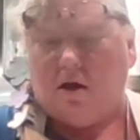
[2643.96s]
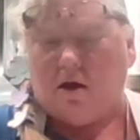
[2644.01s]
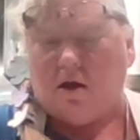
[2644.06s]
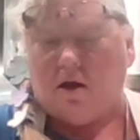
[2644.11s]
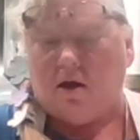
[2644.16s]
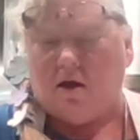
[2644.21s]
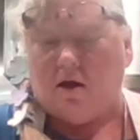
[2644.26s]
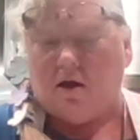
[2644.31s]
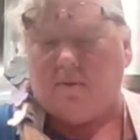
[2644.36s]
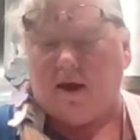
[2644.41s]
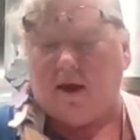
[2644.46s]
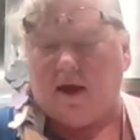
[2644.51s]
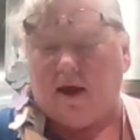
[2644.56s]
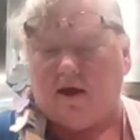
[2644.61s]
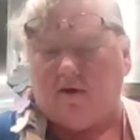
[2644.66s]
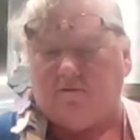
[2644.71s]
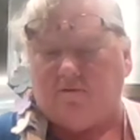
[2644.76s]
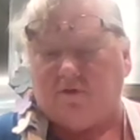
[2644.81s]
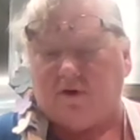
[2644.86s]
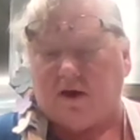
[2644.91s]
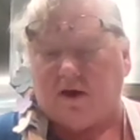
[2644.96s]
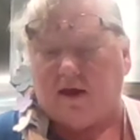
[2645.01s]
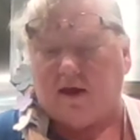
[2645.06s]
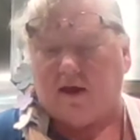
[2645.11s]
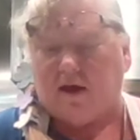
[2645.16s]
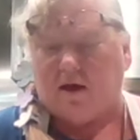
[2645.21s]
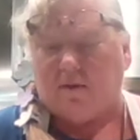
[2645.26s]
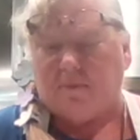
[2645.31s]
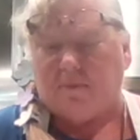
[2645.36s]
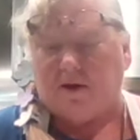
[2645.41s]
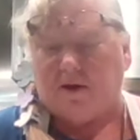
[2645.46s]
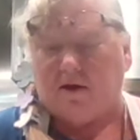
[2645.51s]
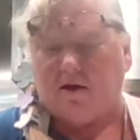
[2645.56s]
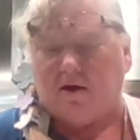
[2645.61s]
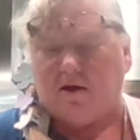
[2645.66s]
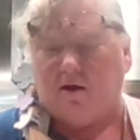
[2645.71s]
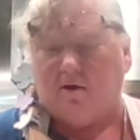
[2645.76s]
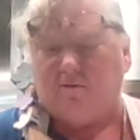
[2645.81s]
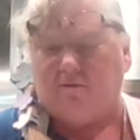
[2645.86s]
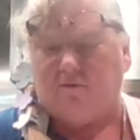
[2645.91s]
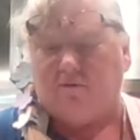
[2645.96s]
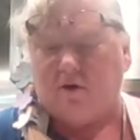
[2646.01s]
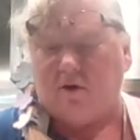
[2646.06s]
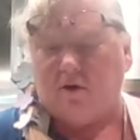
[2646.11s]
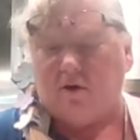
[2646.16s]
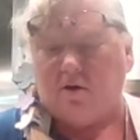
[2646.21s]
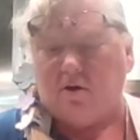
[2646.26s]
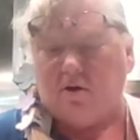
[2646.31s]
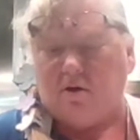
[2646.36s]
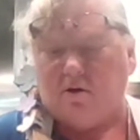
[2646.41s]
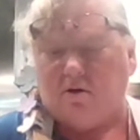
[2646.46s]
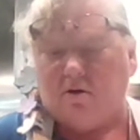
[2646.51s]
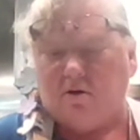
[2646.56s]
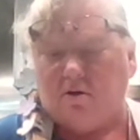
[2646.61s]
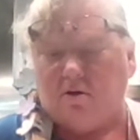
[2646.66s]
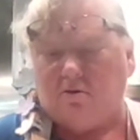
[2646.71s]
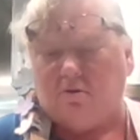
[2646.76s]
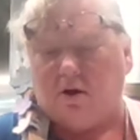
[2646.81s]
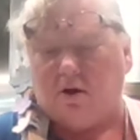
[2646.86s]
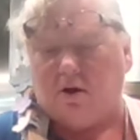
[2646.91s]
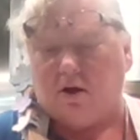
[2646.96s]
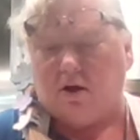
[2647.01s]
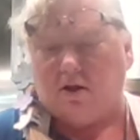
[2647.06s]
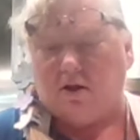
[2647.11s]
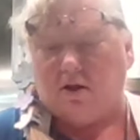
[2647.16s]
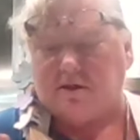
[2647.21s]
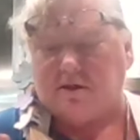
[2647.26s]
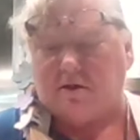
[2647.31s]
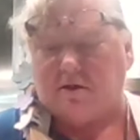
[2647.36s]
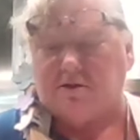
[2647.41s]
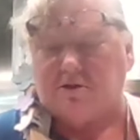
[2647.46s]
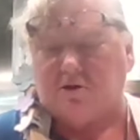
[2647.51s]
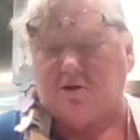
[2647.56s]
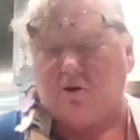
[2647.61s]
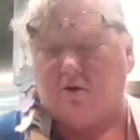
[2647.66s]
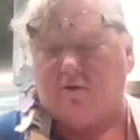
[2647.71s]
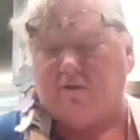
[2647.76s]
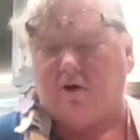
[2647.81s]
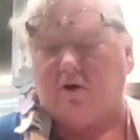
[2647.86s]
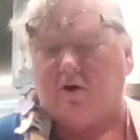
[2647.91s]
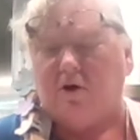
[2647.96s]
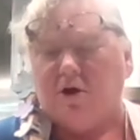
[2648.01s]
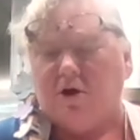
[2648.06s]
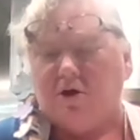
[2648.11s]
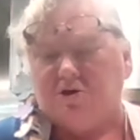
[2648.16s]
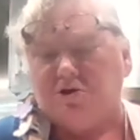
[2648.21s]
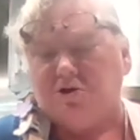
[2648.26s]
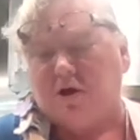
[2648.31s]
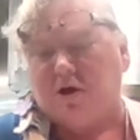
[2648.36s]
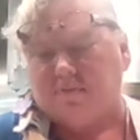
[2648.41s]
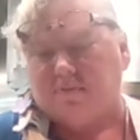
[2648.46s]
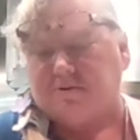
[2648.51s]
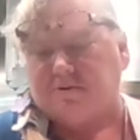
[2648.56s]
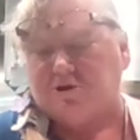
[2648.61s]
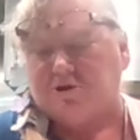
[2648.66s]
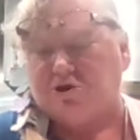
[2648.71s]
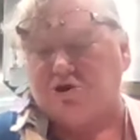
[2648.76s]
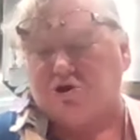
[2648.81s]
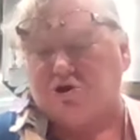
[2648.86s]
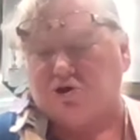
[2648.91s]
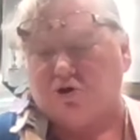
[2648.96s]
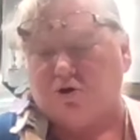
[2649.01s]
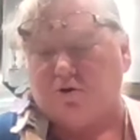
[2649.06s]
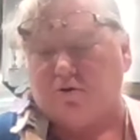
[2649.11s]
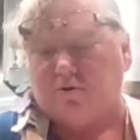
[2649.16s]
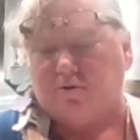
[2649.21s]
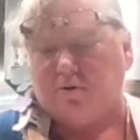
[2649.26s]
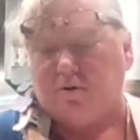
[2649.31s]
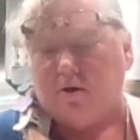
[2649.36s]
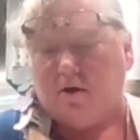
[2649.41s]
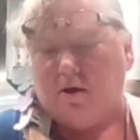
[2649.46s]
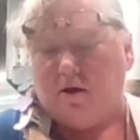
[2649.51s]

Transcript: um, a half a cup of, well, let's see, let's go over here, two cups of sugar,